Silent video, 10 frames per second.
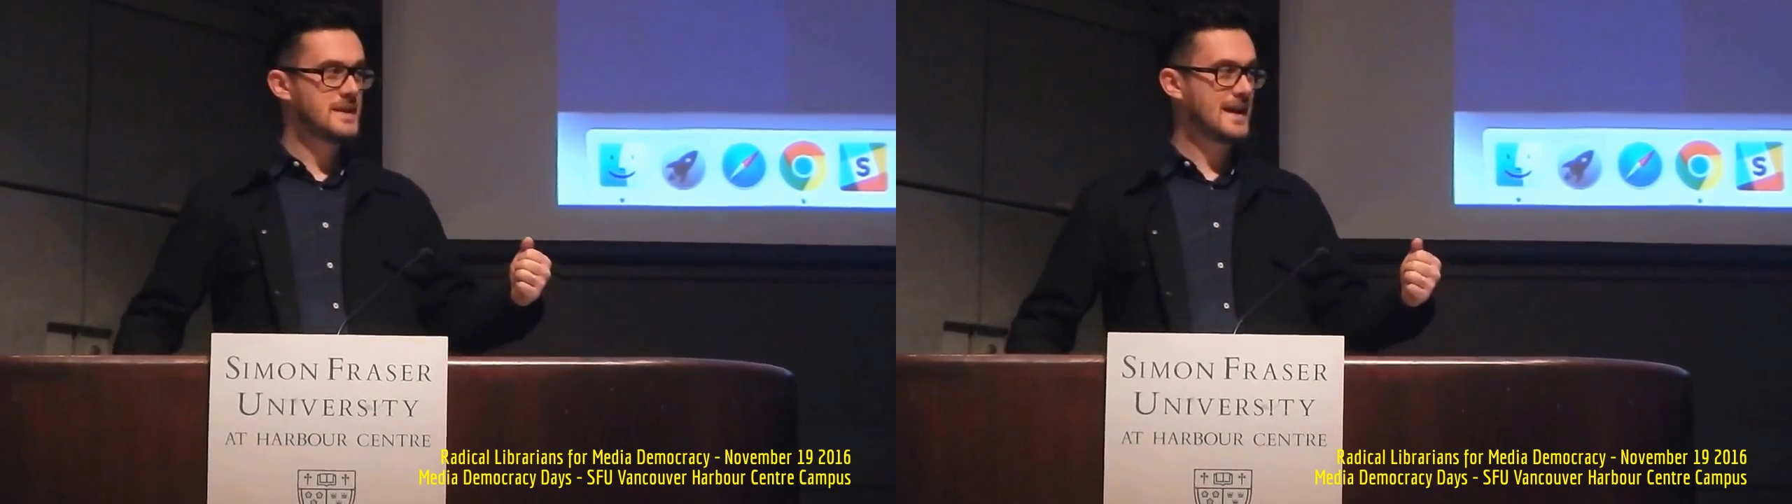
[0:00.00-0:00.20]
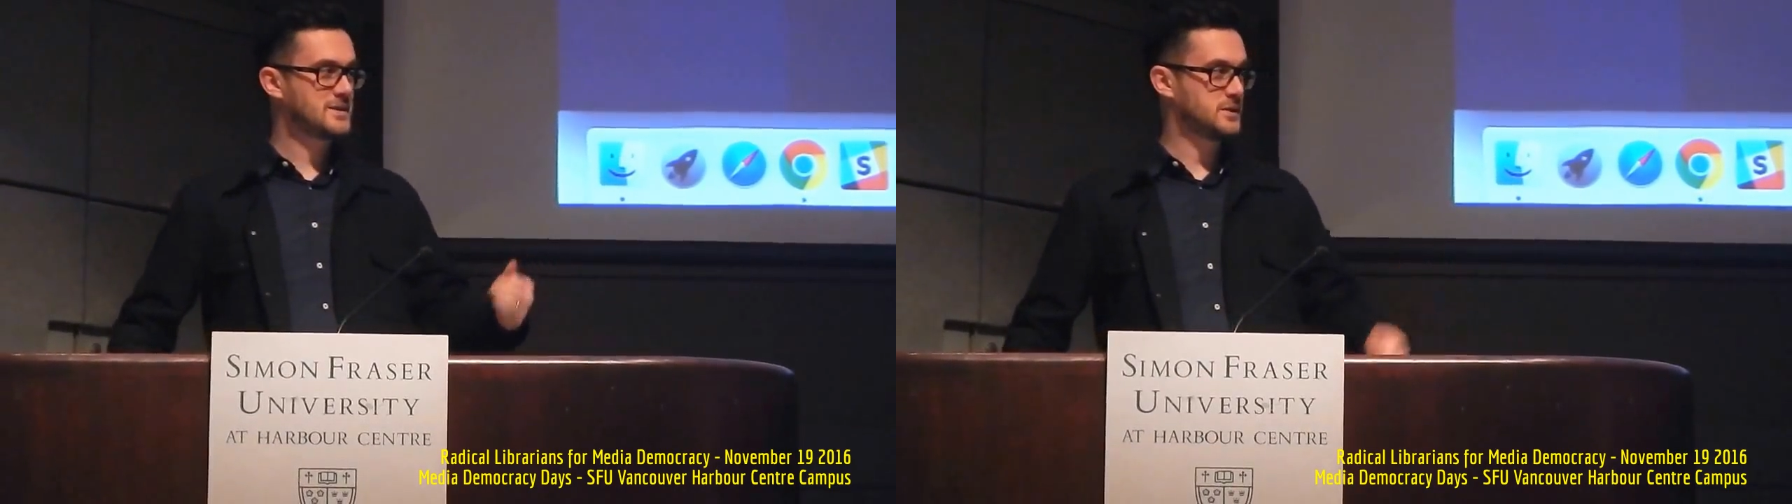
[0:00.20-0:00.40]

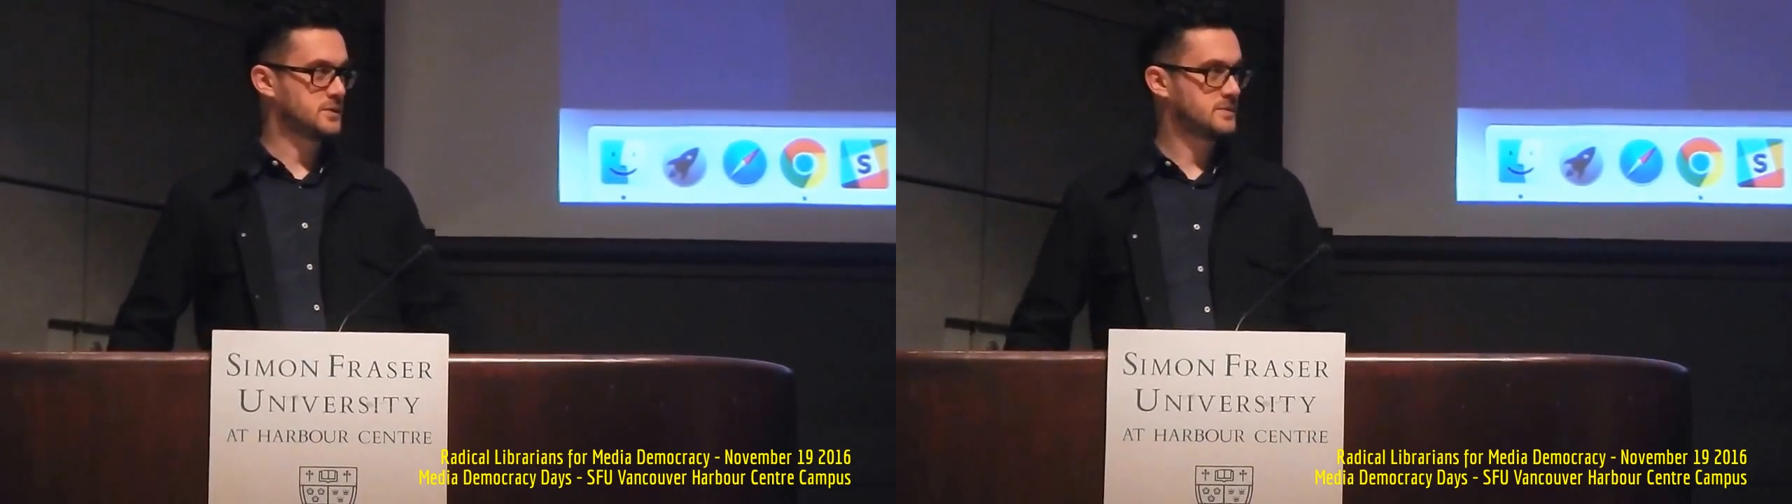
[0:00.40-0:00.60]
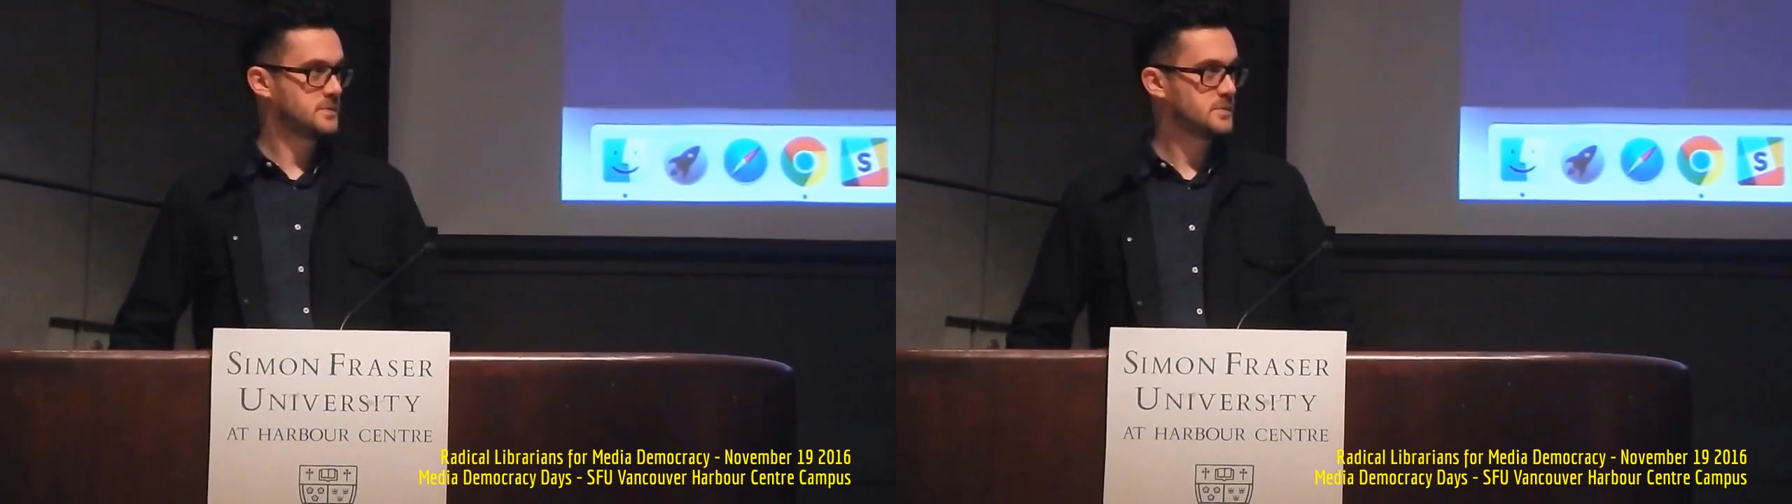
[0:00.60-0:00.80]
Excellent.
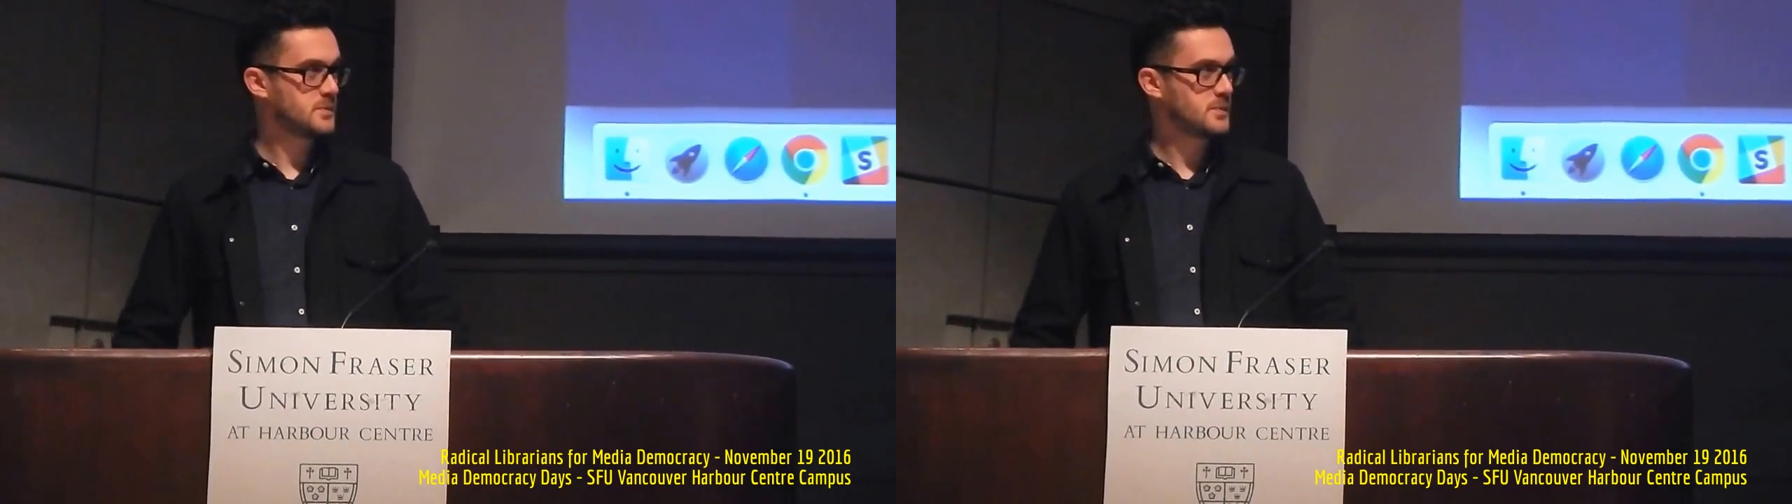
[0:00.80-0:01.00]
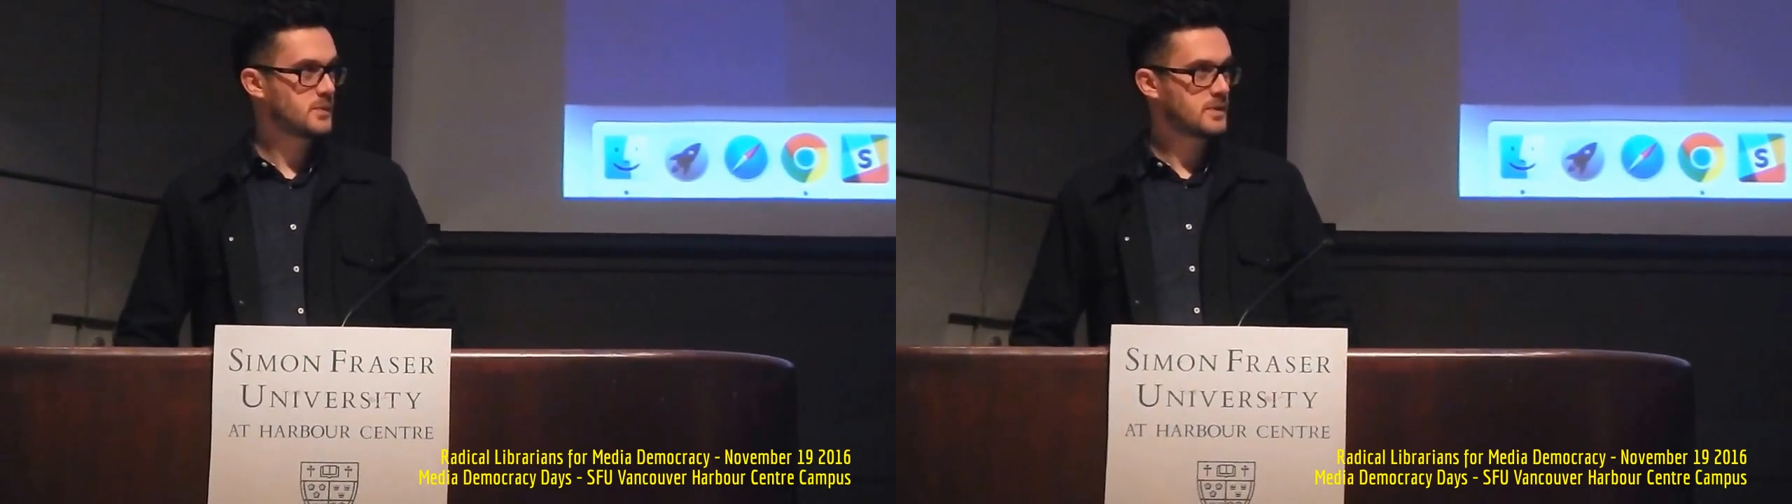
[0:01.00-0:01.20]

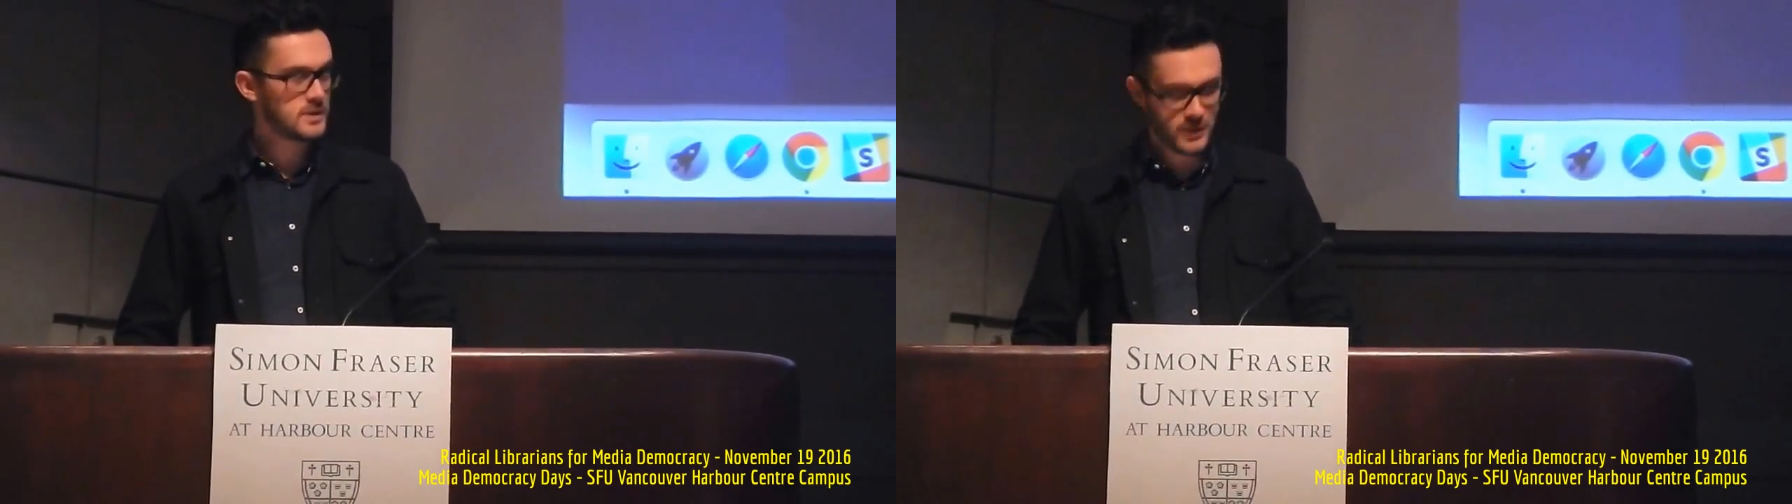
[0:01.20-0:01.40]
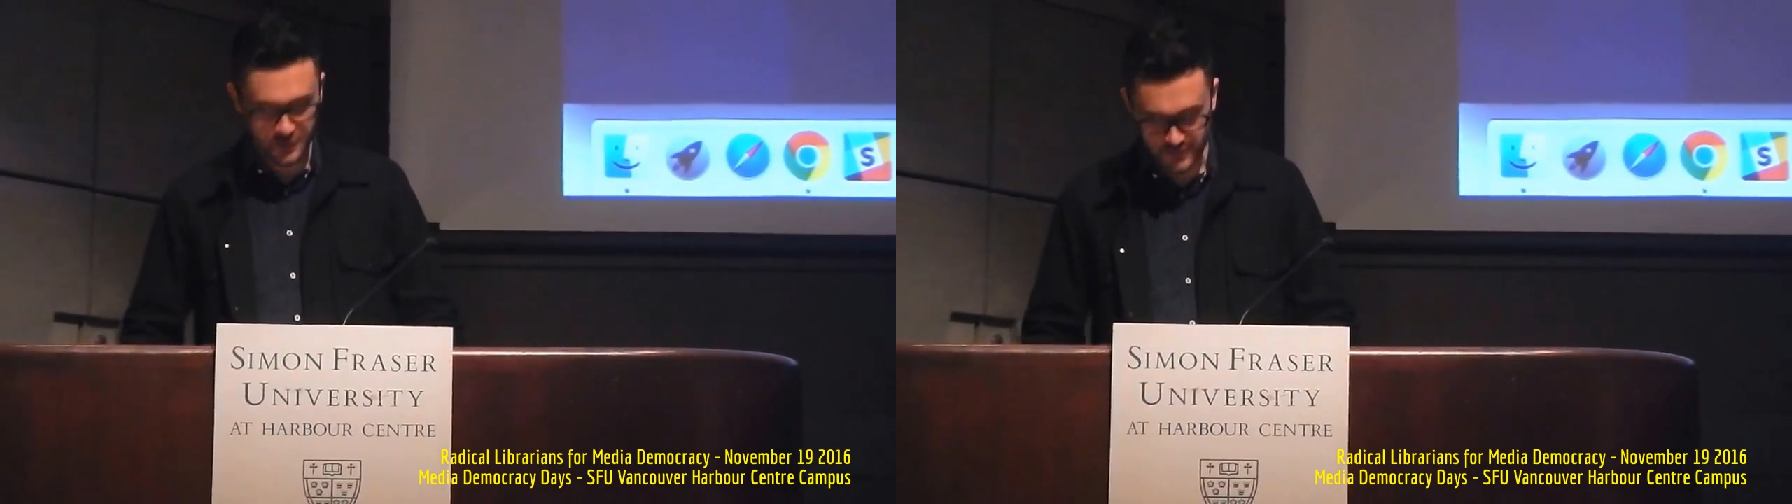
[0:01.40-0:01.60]

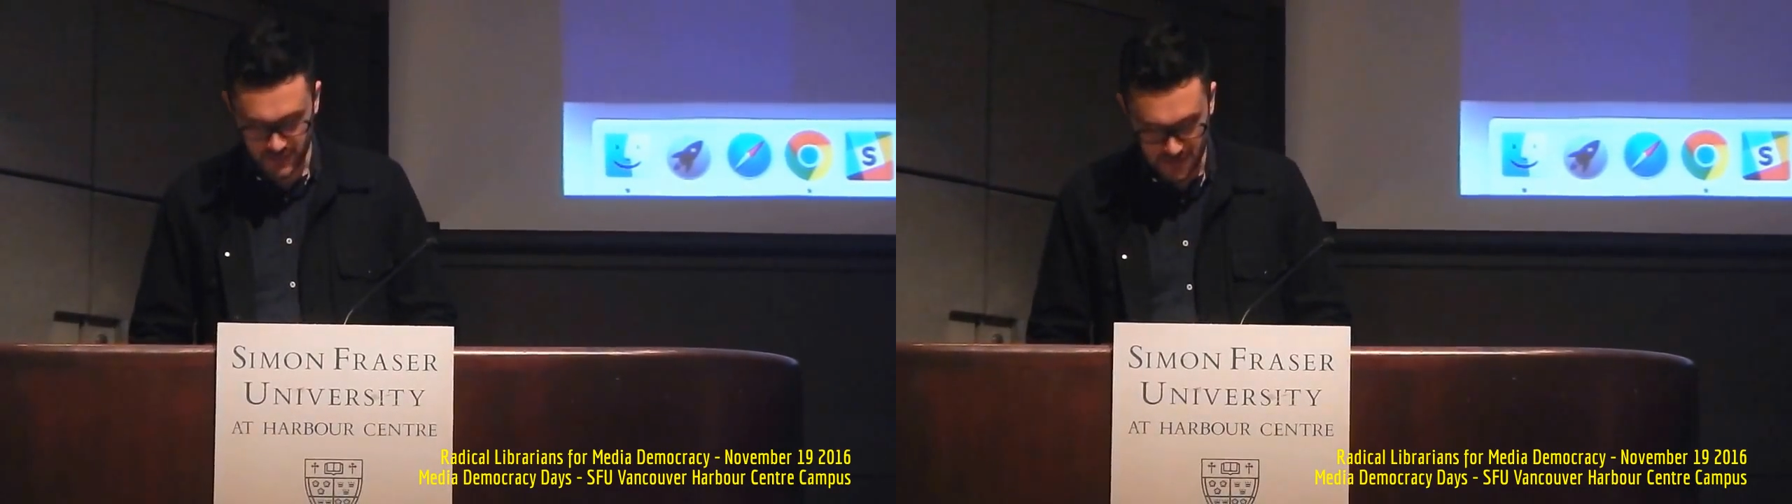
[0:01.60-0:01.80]
Cheers.